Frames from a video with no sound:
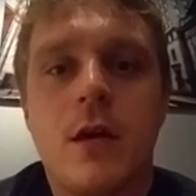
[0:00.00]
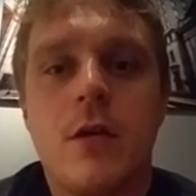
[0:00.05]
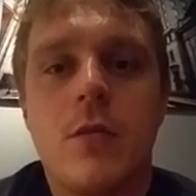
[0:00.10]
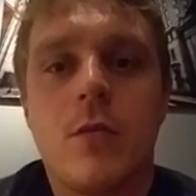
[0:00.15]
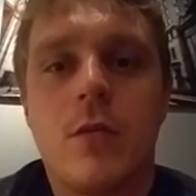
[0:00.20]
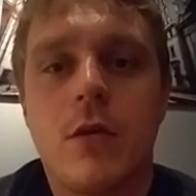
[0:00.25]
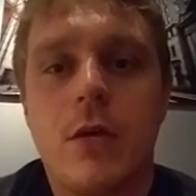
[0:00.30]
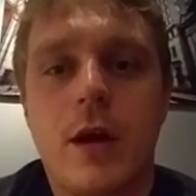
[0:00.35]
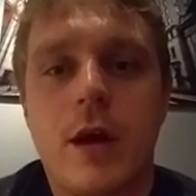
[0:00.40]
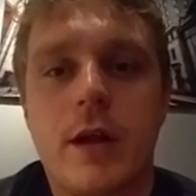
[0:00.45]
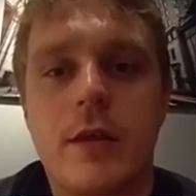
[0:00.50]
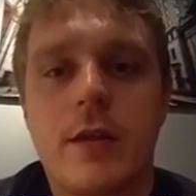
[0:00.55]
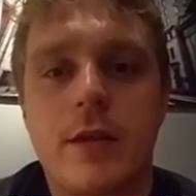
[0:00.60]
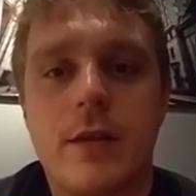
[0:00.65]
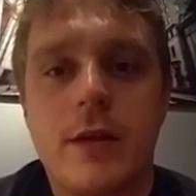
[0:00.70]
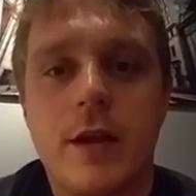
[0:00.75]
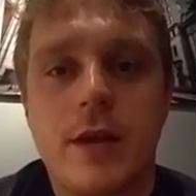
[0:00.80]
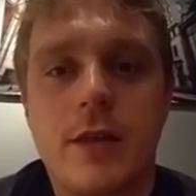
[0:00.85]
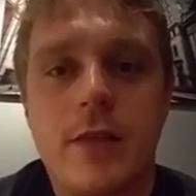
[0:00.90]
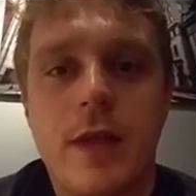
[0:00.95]
we'll
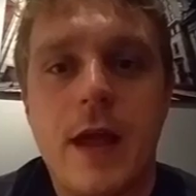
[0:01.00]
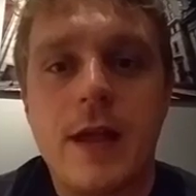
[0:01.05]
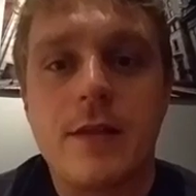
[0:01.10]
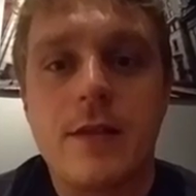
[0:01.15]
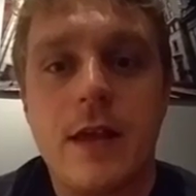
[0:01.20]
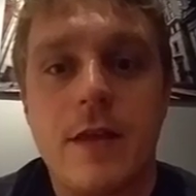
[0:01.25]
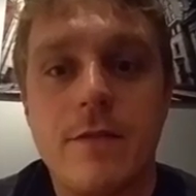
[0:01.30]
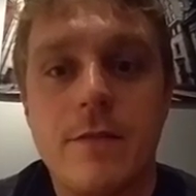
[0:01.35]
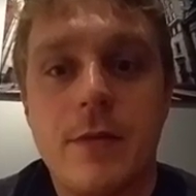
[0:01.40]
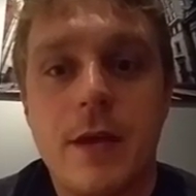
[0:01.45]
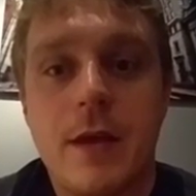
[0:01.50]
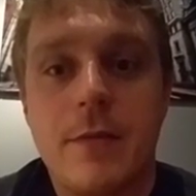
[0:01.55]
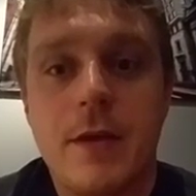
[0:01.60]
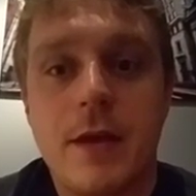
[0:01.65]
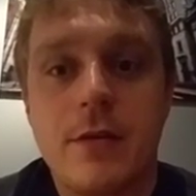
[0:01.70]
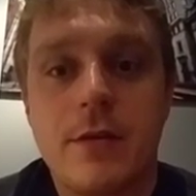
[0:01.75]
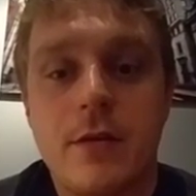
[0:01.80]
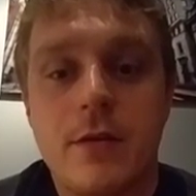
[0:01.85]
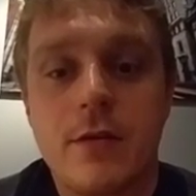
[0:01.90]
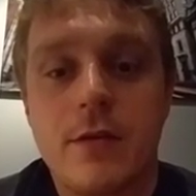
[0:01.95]
discuss that 7 p.m.
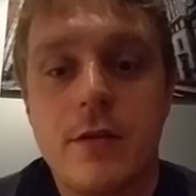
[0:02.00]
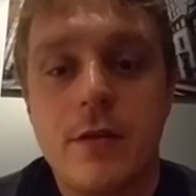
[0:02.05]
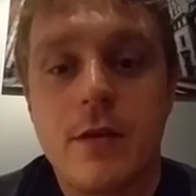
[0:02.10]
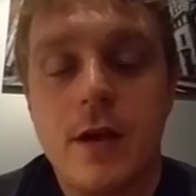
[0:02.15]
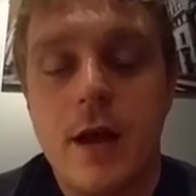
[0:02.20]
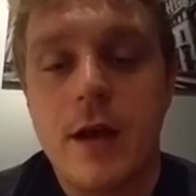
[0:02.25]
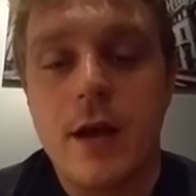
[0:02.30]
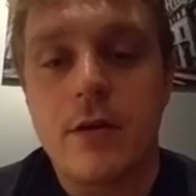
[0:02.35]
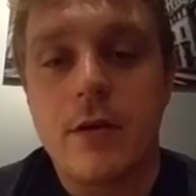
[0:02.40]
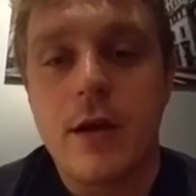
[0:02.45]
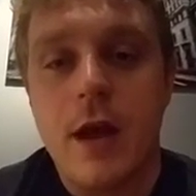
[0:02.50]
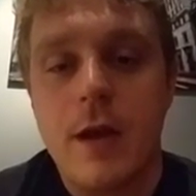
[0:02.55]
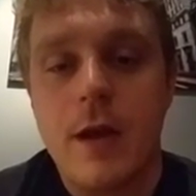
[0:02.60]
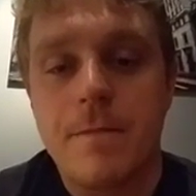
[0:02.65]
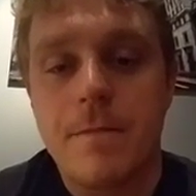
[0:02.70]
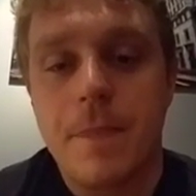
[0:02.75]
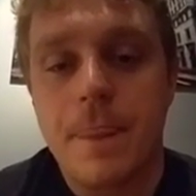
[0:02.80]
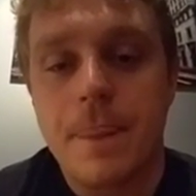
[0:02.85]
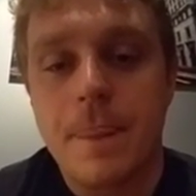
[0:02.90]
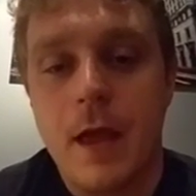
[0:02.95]
Eastern Saturday.